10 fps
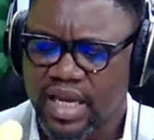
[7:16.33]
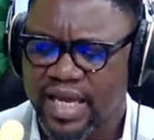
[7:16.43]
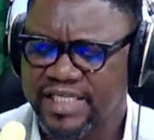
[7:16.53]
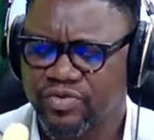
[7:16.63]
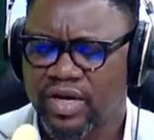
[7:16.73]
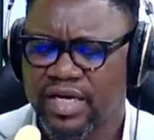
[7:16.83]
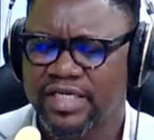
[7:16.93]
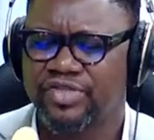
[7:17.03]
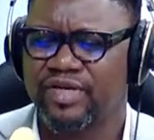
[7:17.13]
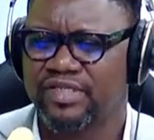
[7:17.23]
it's quite an
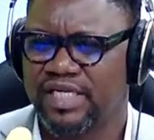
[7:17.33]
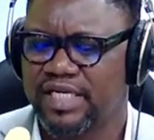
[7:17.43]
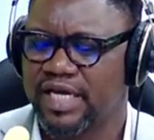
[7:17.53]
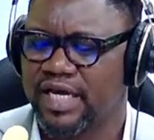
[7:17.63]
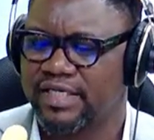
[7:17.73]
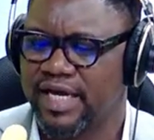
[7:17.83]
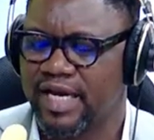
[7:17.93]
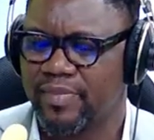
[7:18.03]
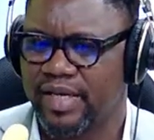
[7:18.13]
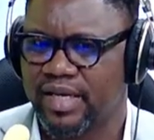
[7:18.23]
interesting
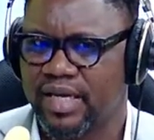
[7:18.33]
dynamic.